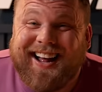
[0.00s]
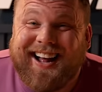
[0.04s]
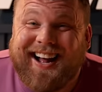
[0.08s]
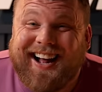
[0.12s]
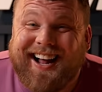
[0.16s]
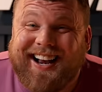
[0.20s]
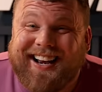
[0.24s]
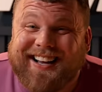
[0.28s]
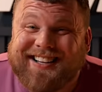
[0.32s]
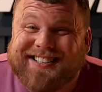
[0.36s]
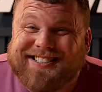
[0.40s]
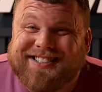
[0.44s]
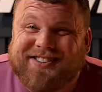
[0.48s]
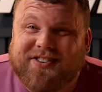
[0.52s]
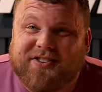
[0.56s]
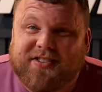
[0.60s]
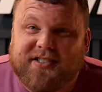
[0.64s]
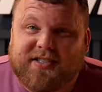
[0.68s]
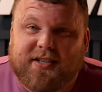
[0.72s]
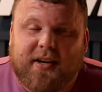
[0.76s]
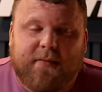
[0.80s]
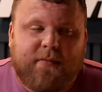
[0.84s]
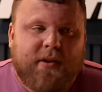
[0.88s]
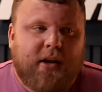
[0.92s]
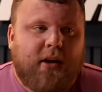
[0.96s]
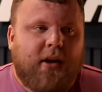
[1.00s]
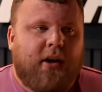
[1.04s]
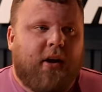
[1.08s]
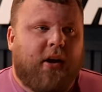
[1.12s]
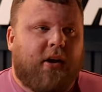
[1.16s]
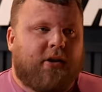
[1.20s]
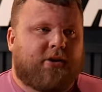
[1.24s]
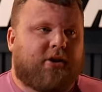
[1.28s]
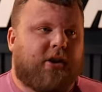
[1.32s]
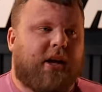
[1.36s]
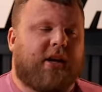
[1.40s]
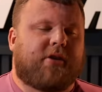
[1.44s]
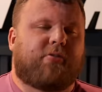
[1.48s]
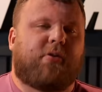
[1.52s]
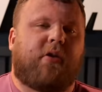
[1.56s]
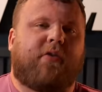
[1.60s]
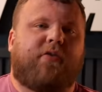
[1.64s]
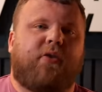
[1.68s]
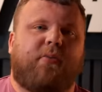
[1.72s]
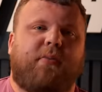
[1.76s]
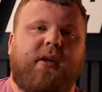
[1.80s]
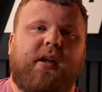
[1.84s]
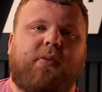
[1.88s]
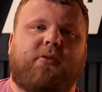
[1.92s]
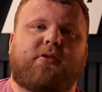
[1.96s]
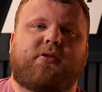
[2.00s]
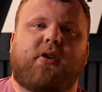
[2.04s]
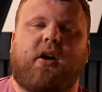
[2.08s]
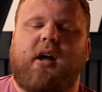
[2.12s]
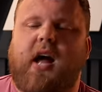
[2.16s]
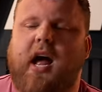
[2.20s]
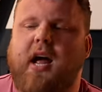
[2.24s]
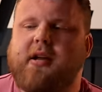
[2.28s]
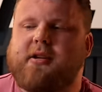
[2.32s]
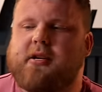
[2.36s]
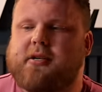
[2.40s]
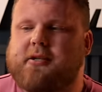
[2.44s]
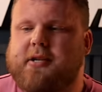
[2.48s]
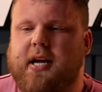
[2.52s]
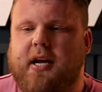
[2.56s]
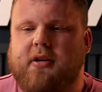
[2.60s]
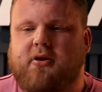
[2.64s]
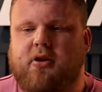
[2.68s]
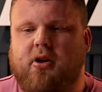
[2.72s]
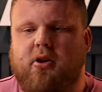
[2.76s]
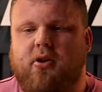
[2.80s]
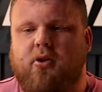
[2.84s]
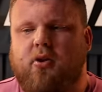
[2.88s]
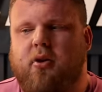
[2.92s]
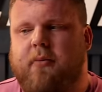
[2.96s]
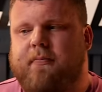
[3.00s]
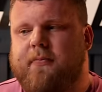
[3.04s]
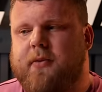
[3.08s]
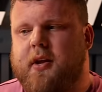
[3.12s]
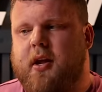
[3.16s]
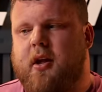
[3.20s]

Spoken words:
Atlas Stones. So this one for me was, I just said to